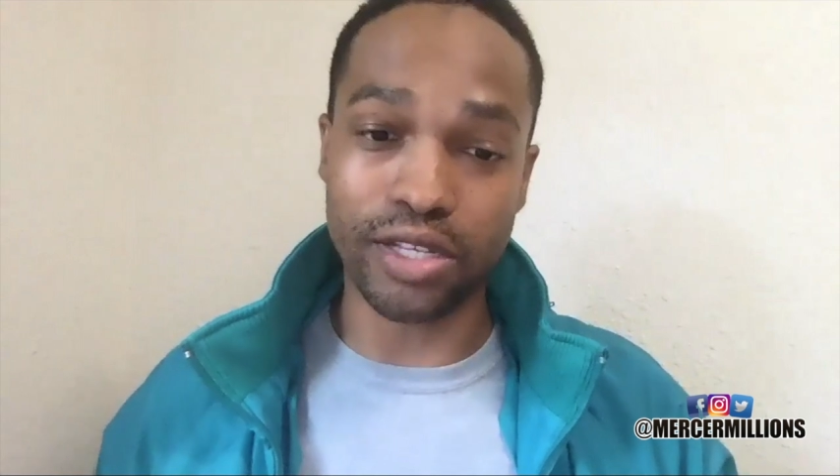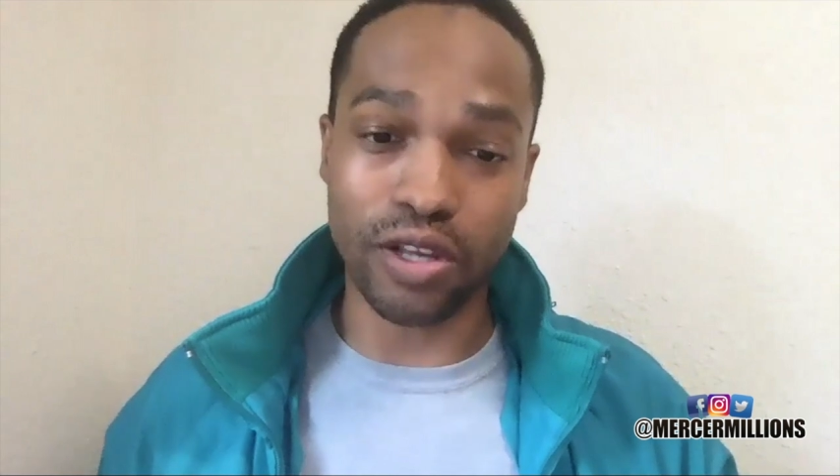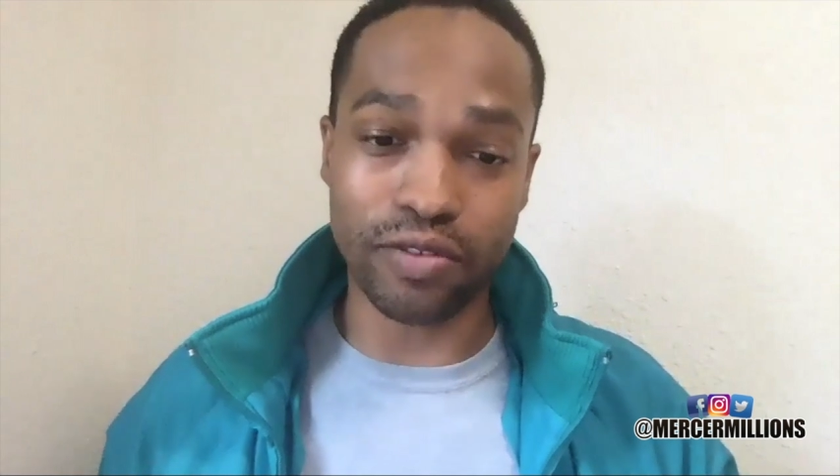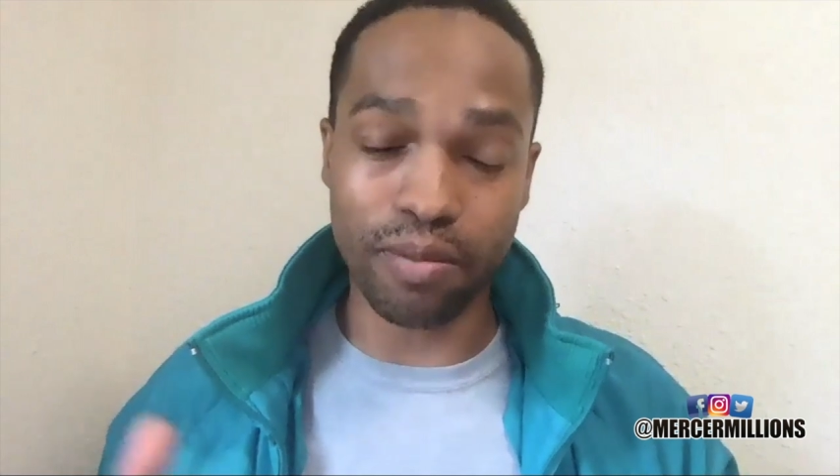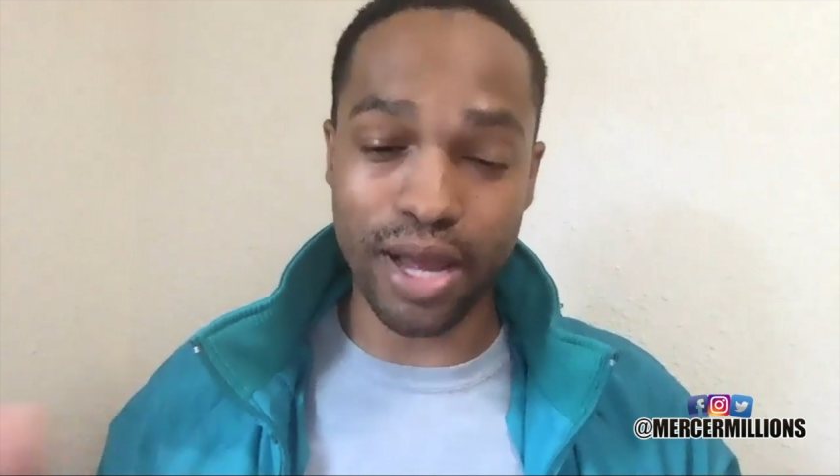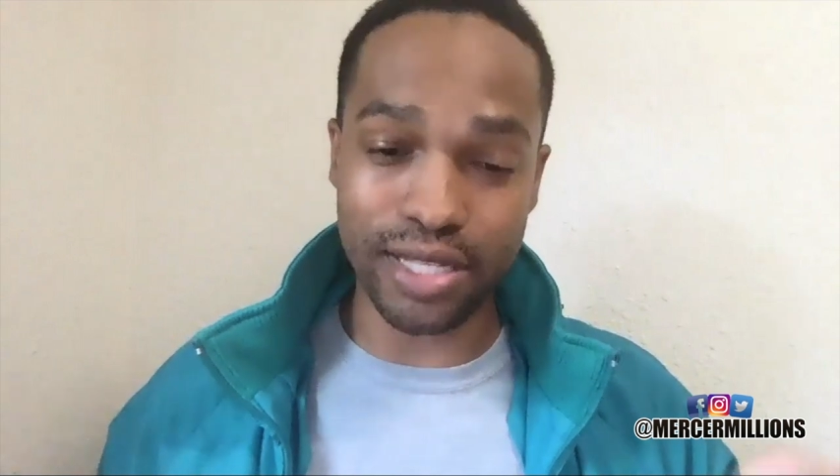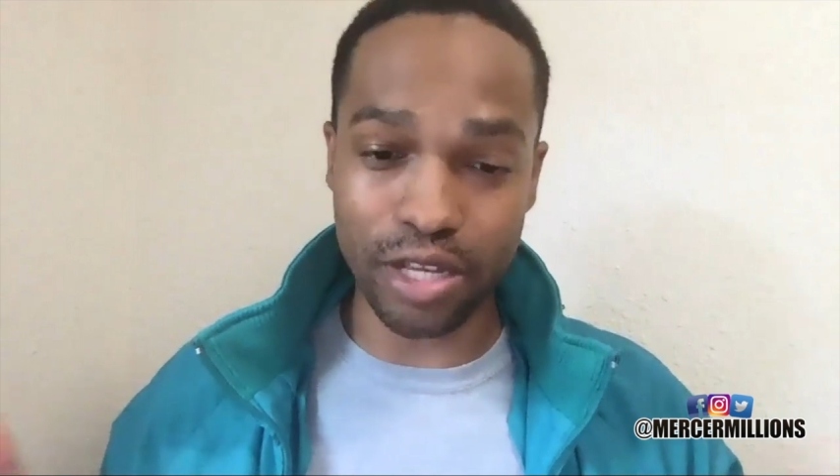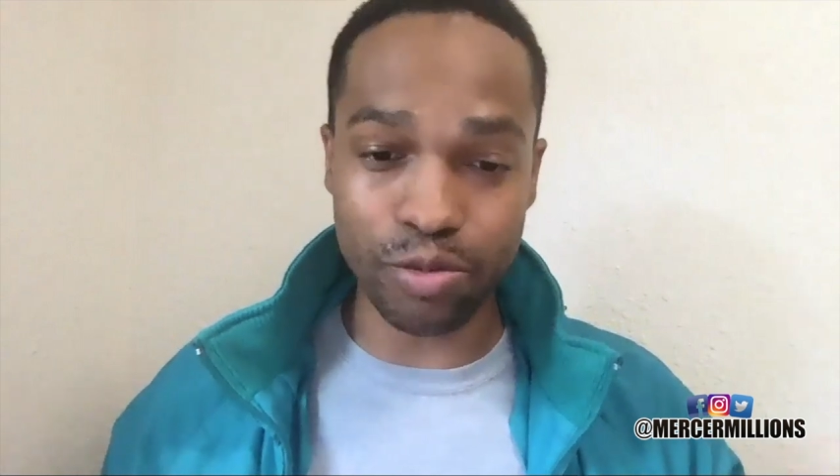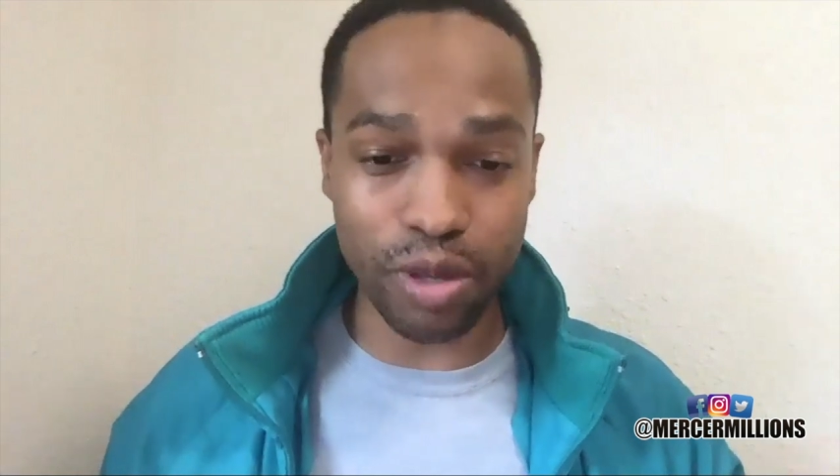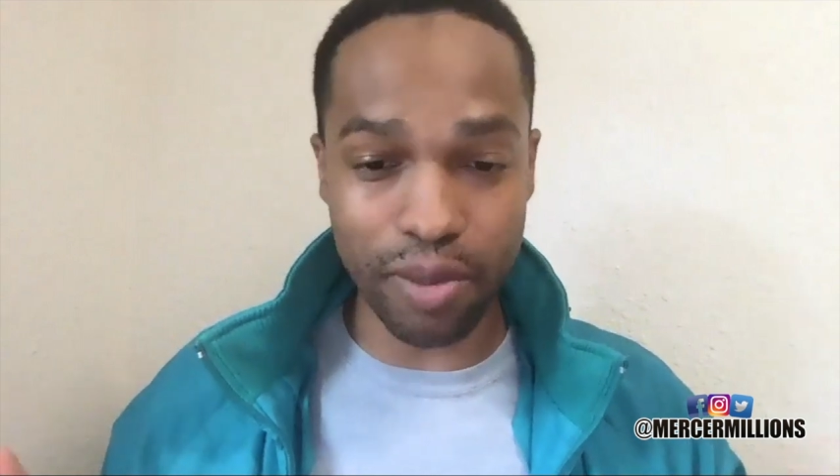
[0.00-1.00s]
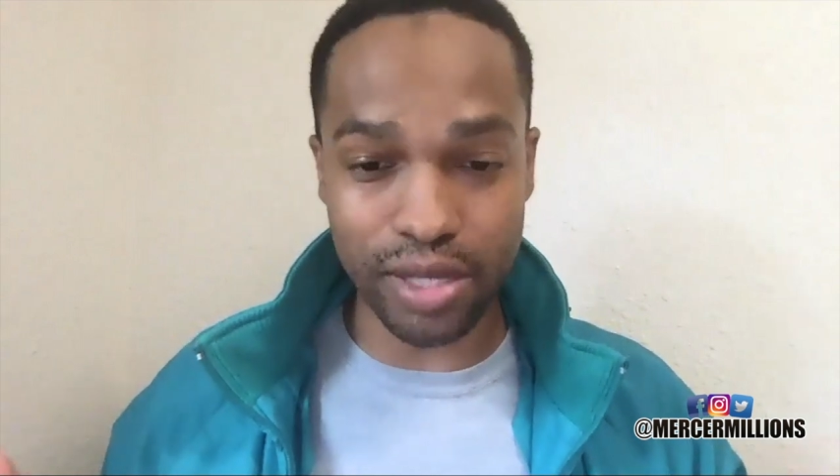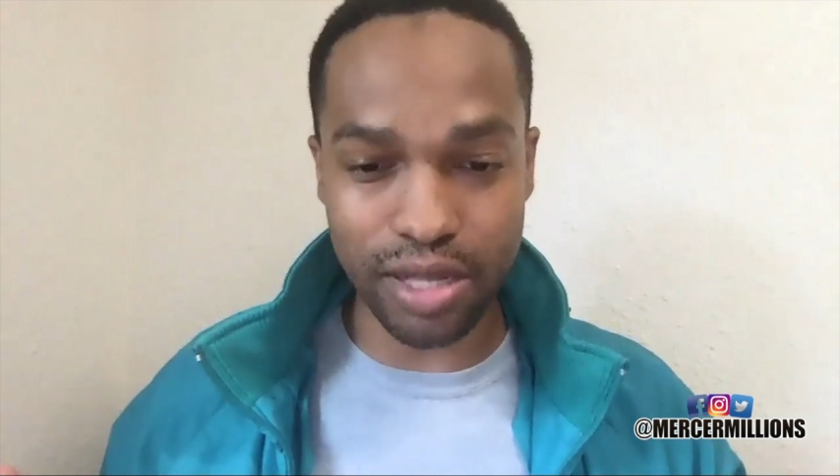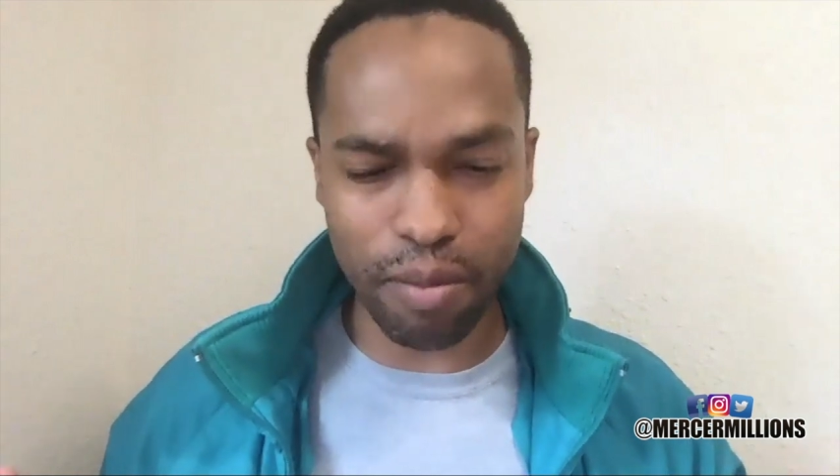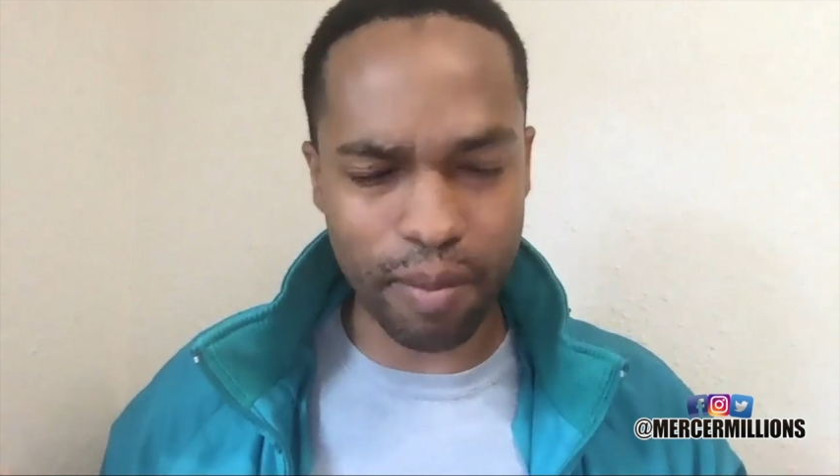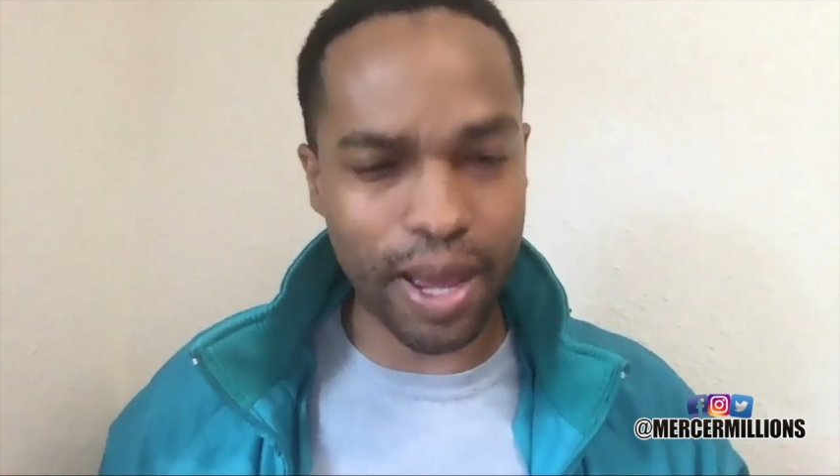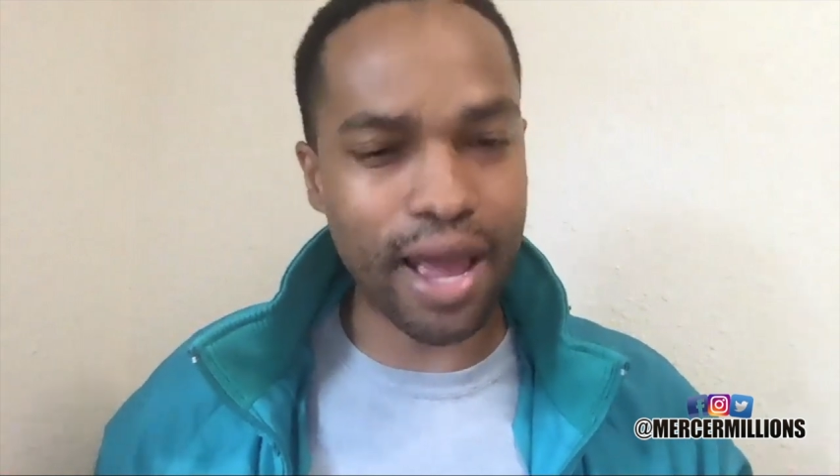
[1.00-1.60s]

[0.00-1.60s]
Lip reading: So if somebody tells me about something, I'm like,